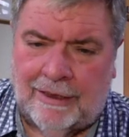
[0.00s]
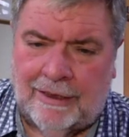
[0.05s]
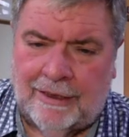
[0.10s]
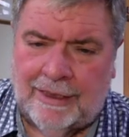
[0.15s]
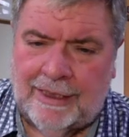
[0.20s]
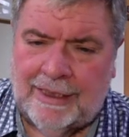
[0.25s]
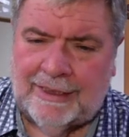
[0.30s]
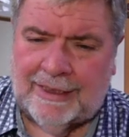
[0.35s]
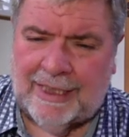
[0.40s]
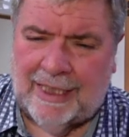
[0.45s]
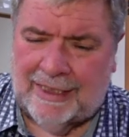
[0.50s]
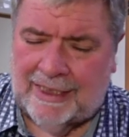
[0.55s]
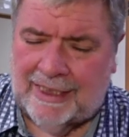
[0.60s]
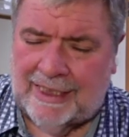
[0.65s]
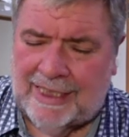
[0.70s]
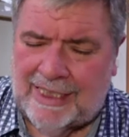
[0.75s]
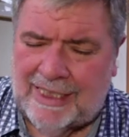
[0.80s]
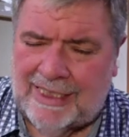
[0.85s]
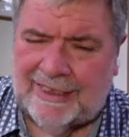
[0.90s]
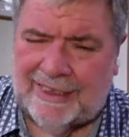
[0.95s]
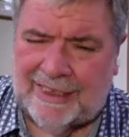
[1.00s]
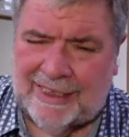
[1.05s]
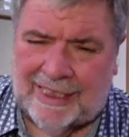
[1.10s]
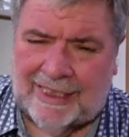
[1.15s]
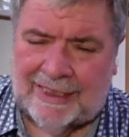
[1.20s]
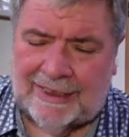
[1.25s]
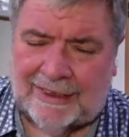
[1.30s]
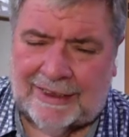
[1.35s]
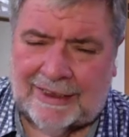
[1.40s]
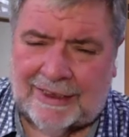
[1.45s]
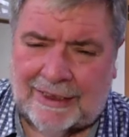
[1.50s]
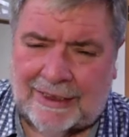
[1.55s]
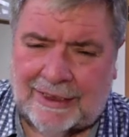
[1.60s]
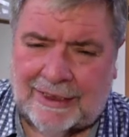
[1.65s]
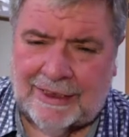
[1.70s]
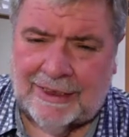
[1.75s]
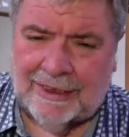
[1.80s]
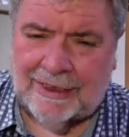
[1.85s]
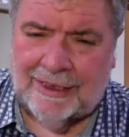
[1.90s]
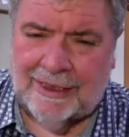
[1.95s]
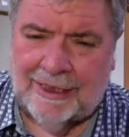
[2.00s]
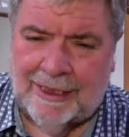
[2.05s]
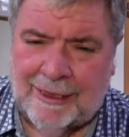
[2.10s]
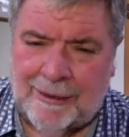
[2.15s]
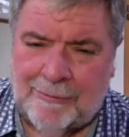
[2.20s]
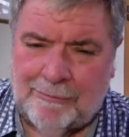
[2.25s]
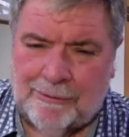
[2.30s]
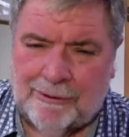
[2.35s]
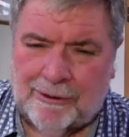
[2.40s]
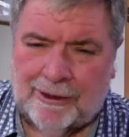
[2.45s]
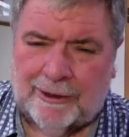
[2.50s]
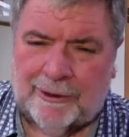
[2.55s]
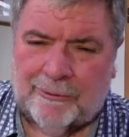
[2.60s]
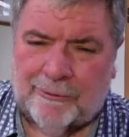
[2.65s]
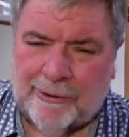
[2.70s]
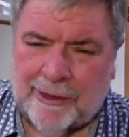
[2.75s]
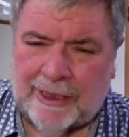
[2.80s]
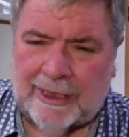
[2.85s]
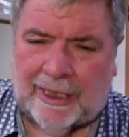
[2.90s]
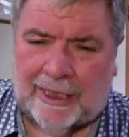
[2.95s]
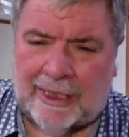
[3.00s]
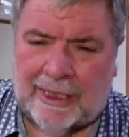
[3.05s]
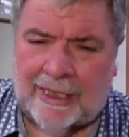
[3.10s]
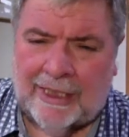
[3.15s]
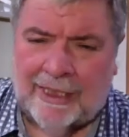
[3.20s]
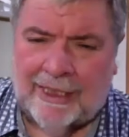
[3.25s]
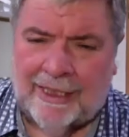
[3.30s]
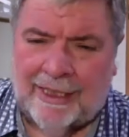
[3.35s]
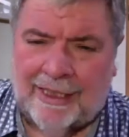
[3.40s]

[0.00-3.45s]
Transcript: These are the easy answers, because really,